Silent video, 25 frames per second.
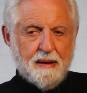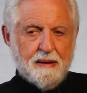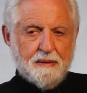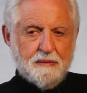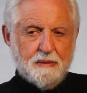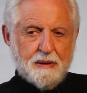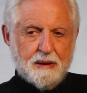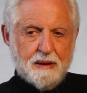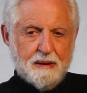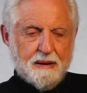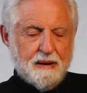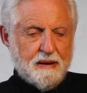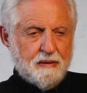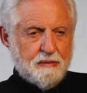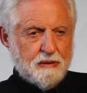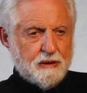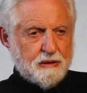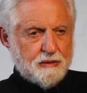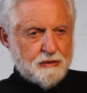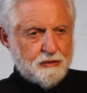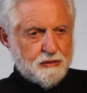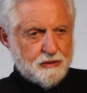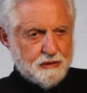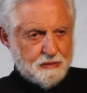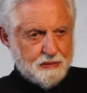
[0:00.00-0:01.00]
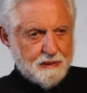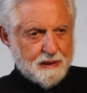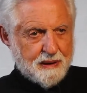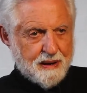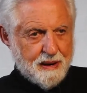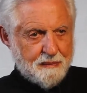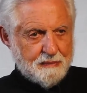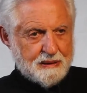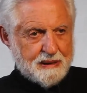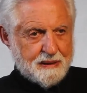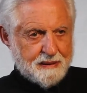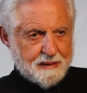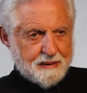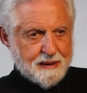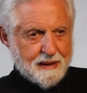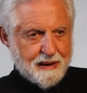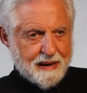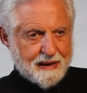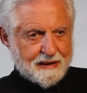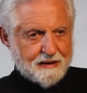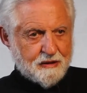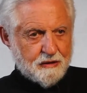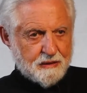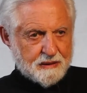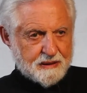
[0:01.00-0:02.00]
what I really want to do is become an
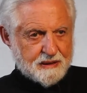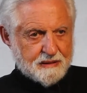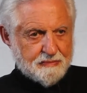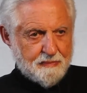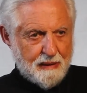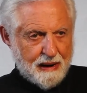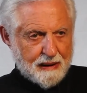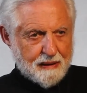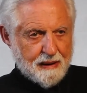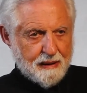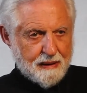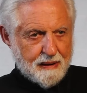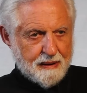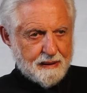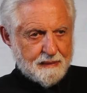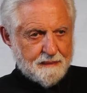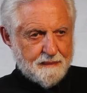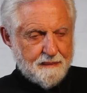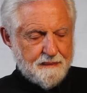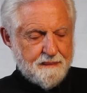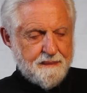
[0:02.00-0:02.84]
intellectual smuggler.